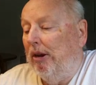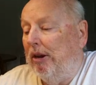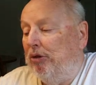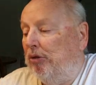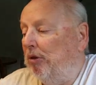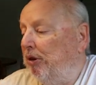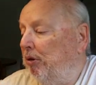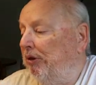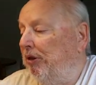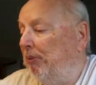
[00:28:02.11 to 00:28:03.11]
He's usually
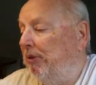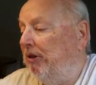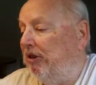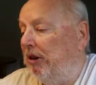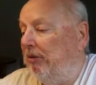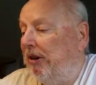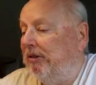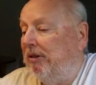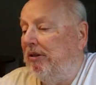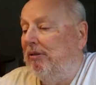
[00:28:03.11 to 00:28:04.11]
doing something that's
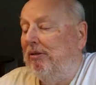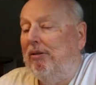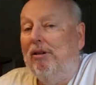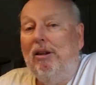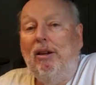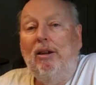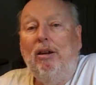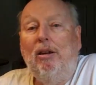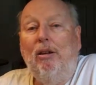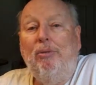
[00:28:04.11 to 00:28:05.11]
interesting,
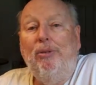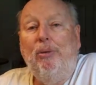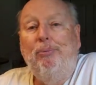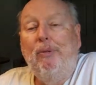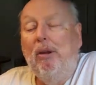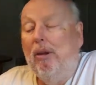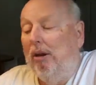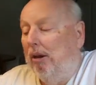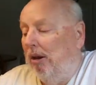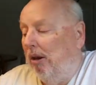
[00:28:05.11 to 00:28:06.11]
so
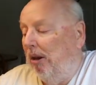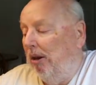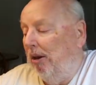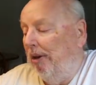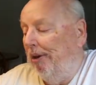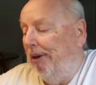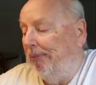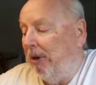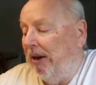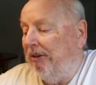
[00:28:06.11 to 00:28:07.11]

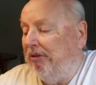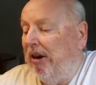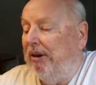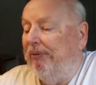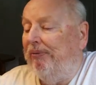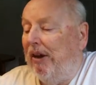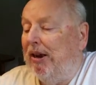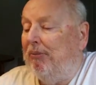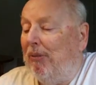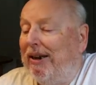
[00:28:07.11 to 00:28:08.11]
I'm kind of trying to
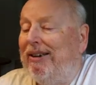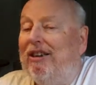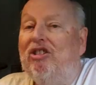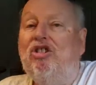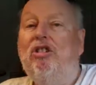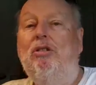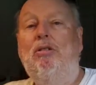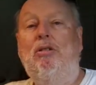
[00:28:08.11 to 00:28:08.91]
find my niche,